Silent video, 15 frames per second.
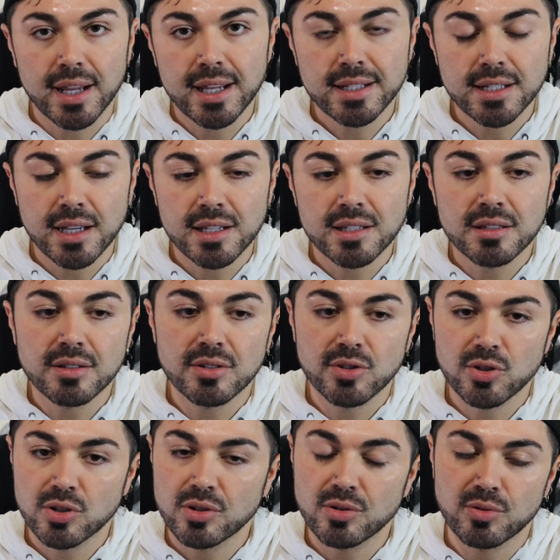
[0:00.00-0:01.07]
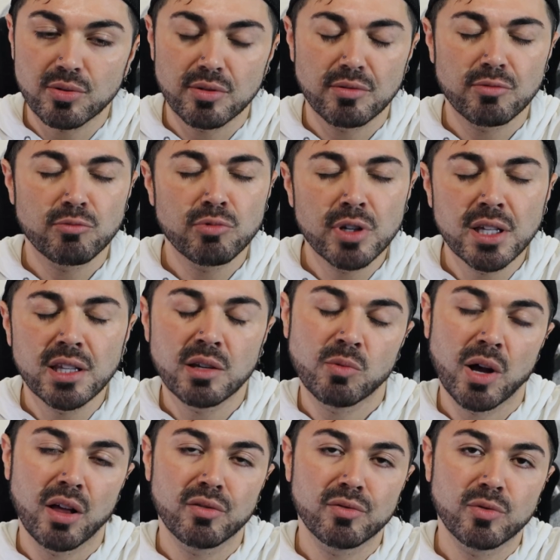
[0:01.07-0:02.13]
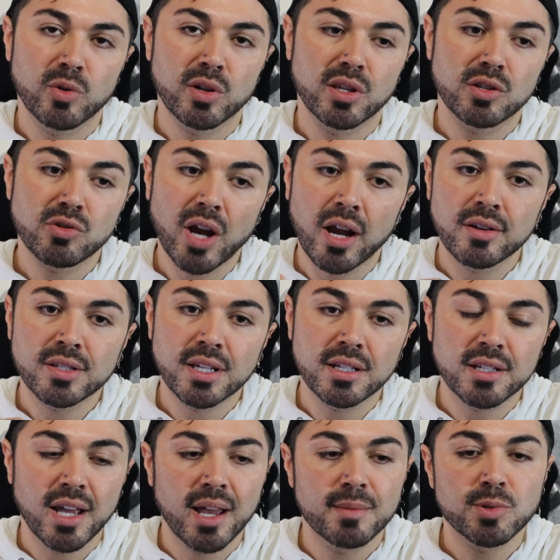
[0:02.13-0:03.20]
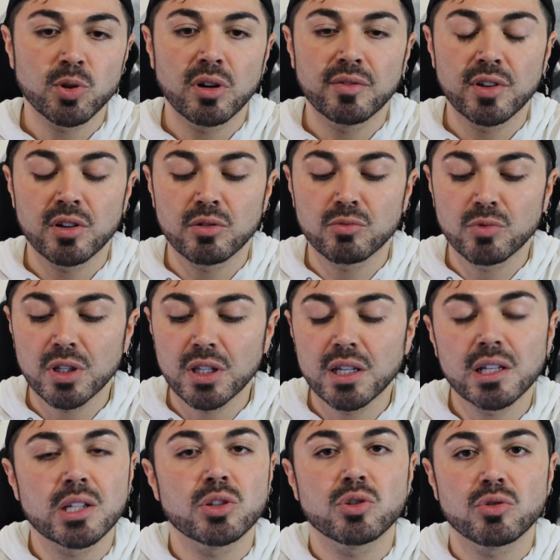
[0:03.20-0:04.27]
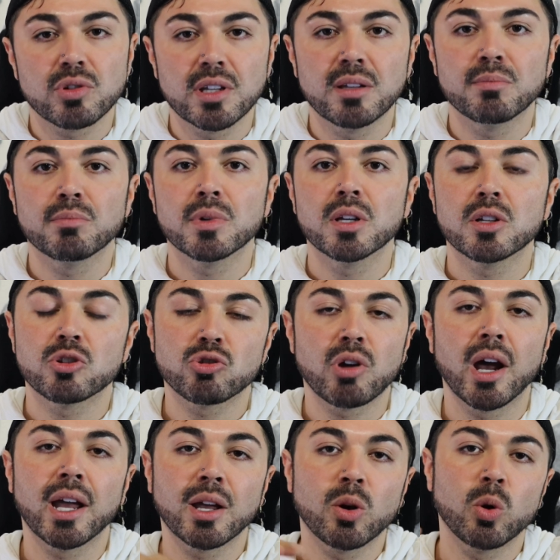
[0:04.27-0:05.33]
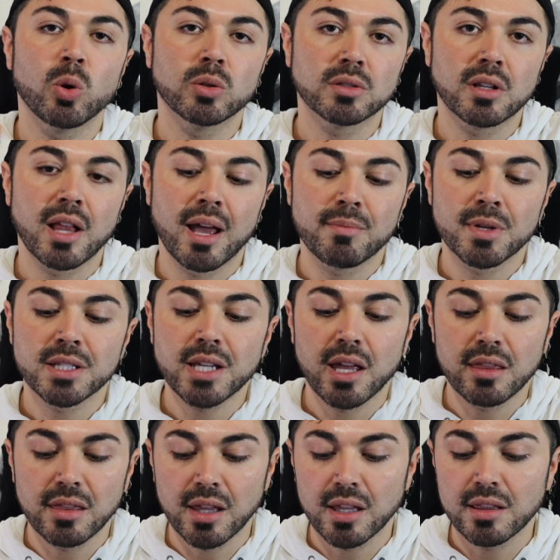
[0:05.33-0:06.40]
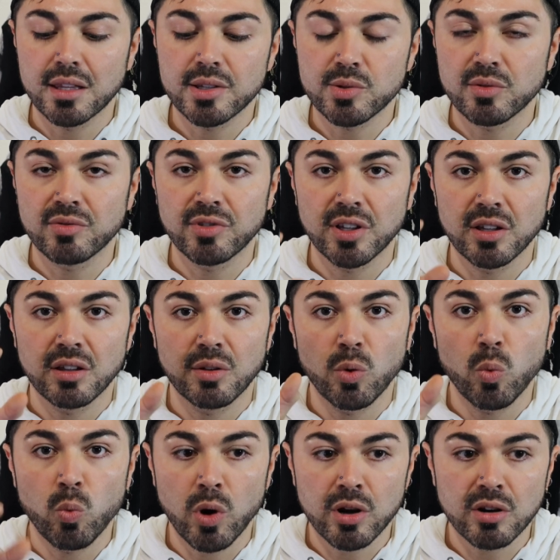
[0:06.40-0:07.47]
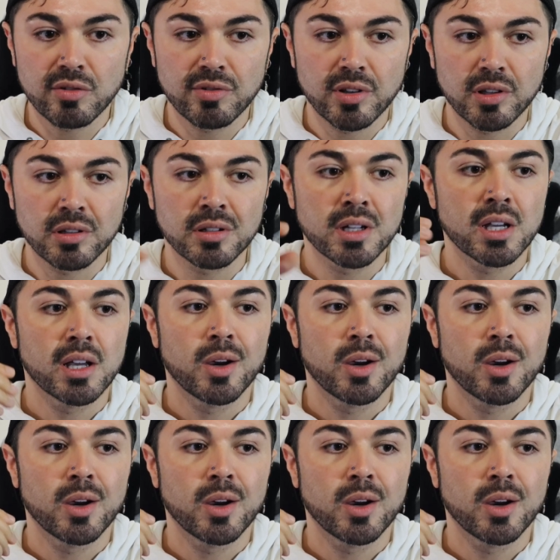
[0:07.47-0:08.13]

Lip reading: It does suit really well for the drier skin types, or if you're in really extreme dry, cold climates, I think this would feel wonderful.